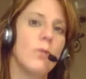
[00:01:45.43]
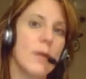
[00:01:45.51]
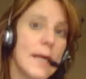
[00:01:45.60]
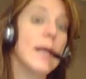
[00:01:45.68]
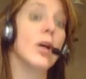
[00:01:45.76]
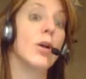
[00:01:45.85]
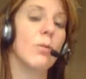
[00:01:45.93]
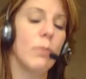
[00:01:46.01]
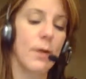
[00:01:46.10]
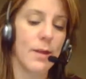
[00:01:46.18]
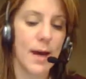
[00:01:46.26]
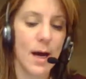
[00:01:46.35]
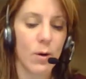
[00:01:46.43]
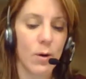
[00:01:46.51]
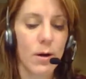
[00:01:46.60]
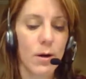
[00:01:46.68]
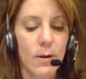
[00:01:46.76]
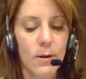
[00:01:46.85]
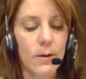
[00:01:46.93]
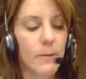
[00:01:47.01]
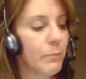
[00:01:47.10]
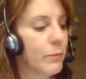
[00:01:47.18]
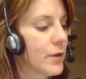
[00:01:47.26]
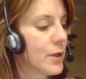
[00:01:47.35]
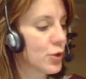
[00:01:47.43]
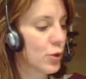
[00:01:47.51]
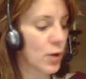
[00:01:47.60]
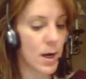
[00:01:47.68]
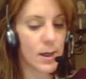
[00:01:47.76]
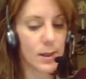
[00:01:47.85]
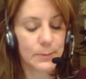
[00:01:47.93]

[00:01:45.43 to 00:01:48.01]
ill without the drug.